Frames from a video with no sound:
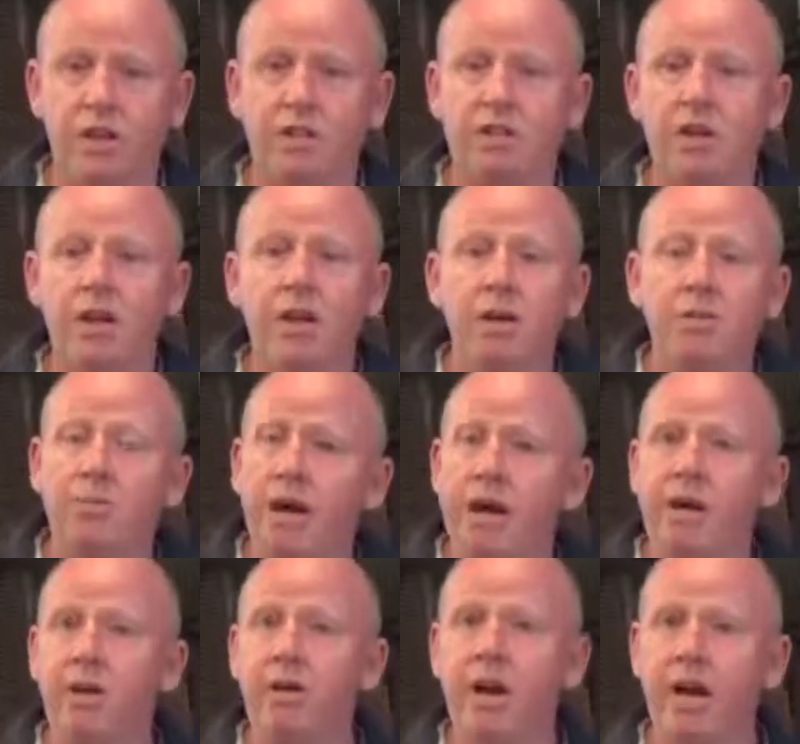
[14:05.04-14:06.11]
this
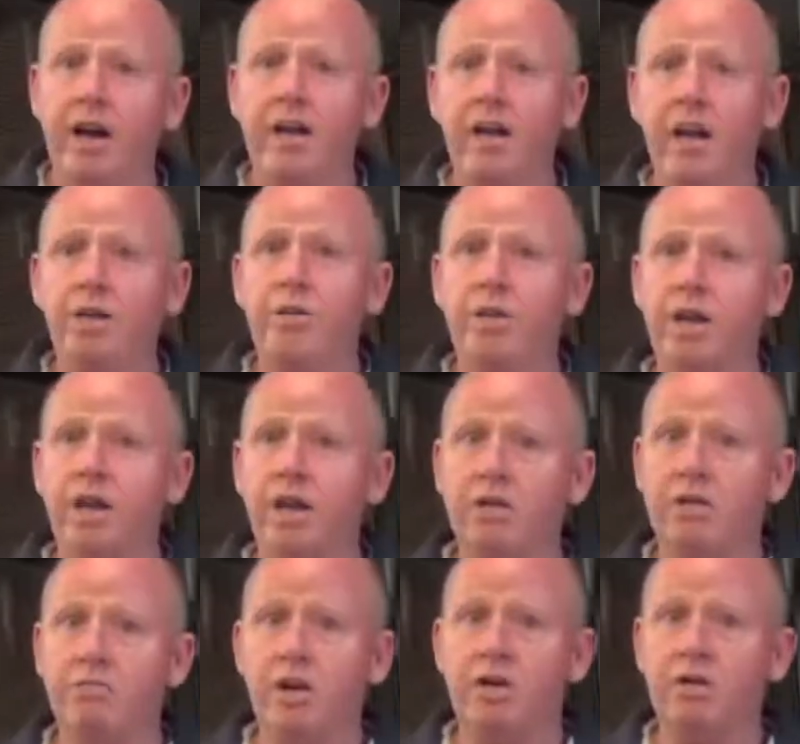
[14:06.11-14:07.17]
may go, hey, yeah, we get
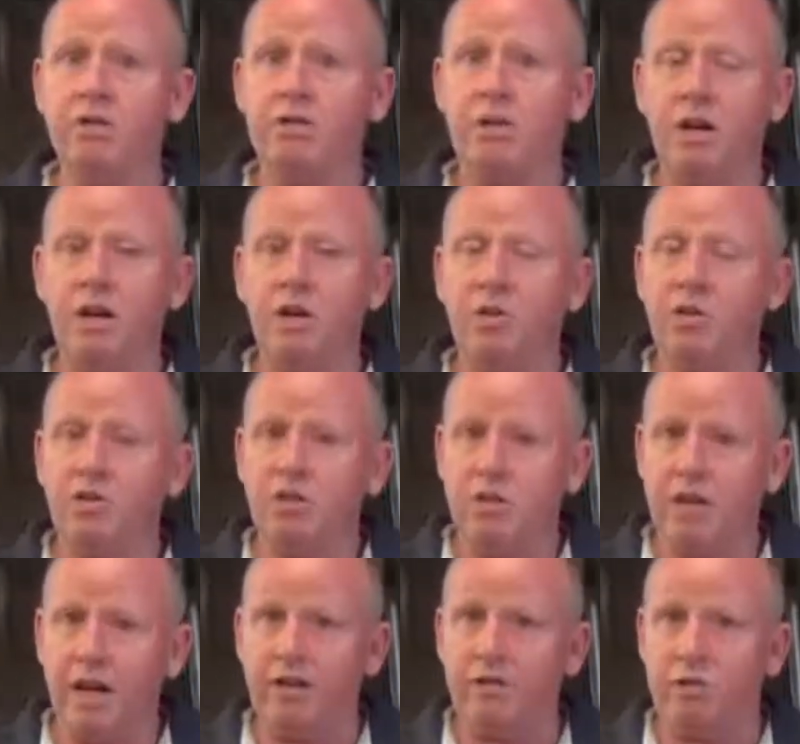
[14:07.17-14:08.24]
inspections
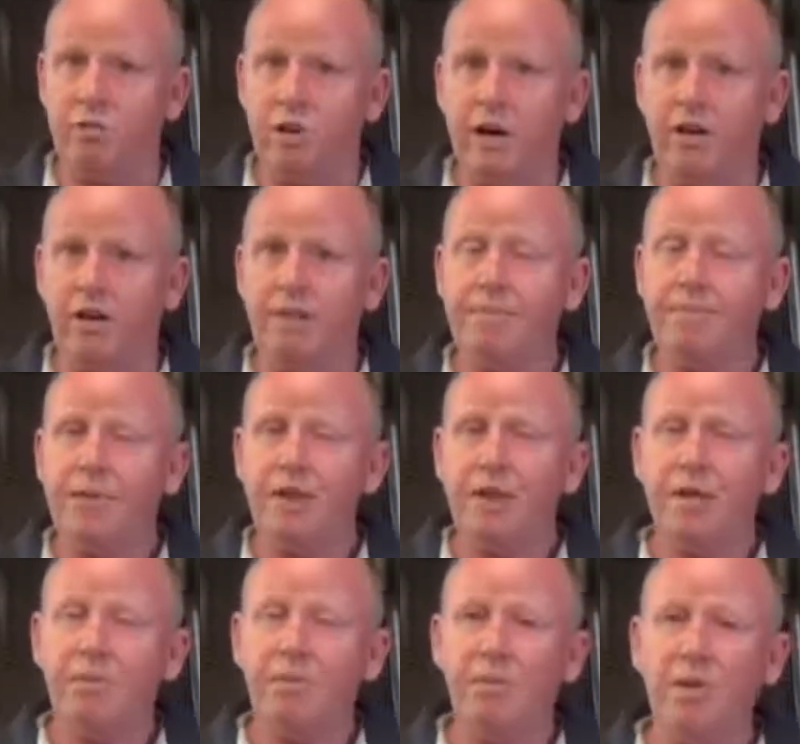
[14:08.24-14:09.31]
done as well.
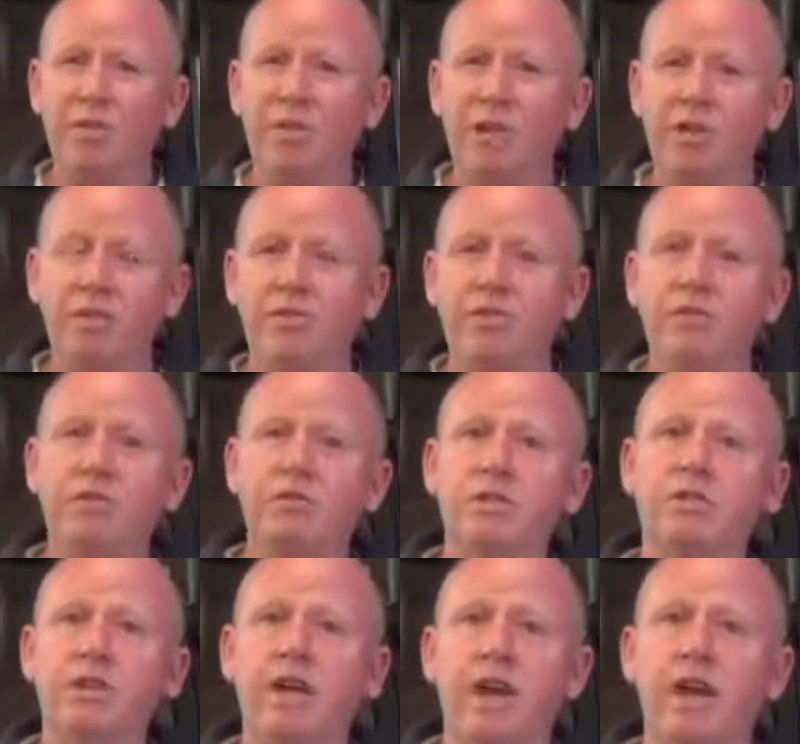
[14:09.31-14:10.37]
But what they often do
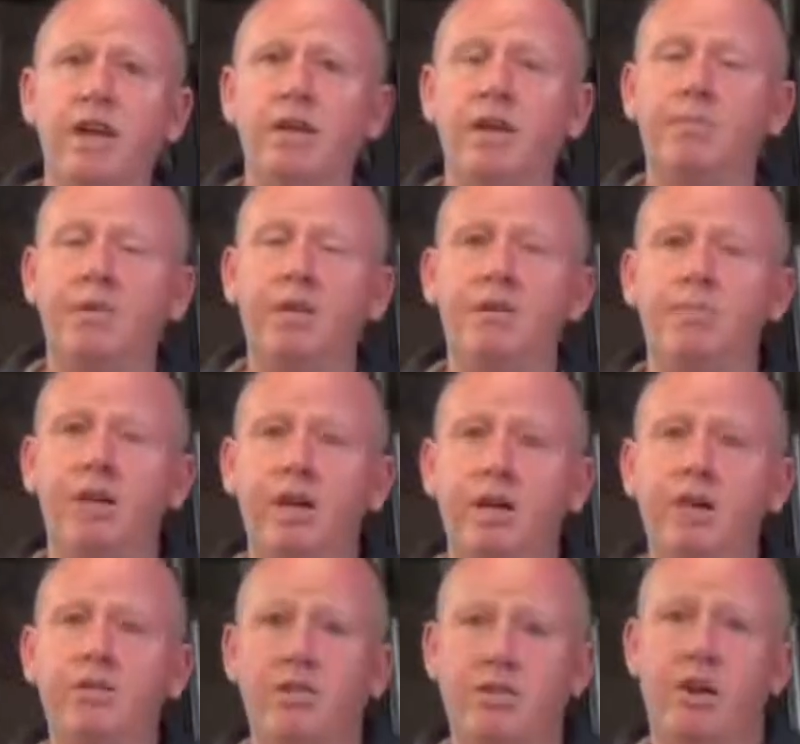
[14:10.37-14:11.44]
is they end up with an
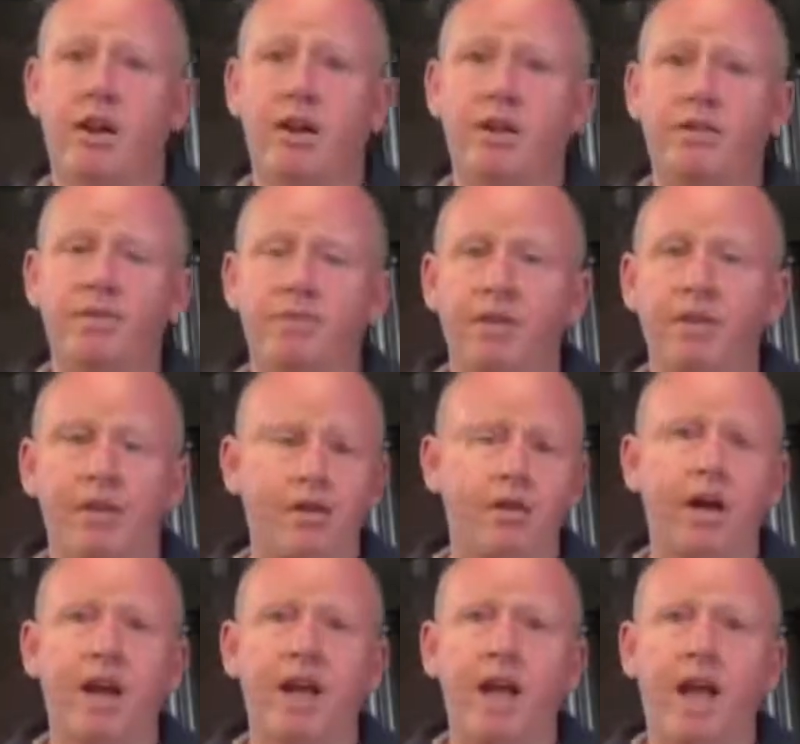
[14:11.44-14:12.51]
in-tray,
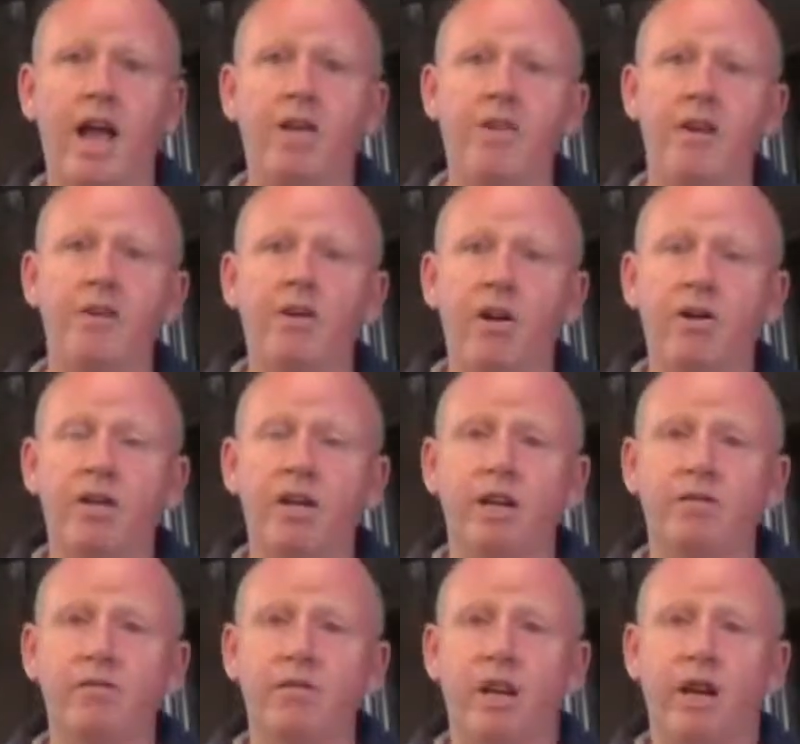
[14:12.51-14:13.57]
okay, and they don't
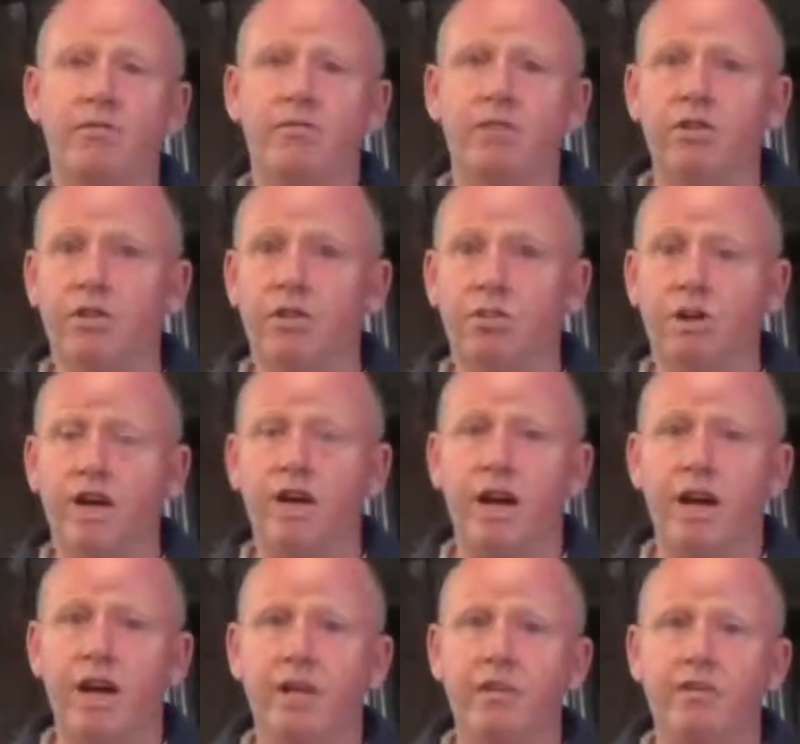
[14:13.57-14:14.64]
get looked at for 3
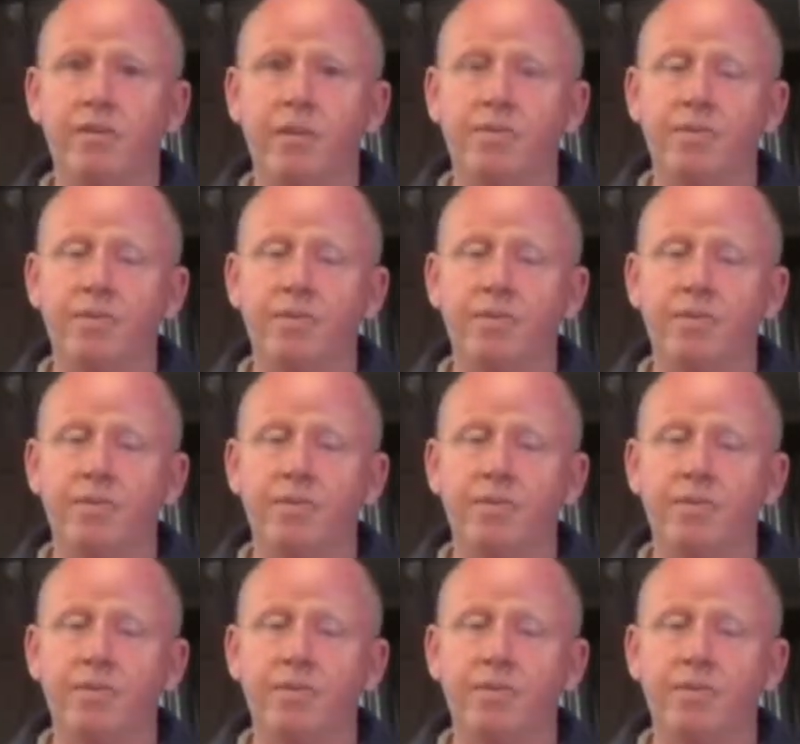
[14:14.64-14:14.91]
days.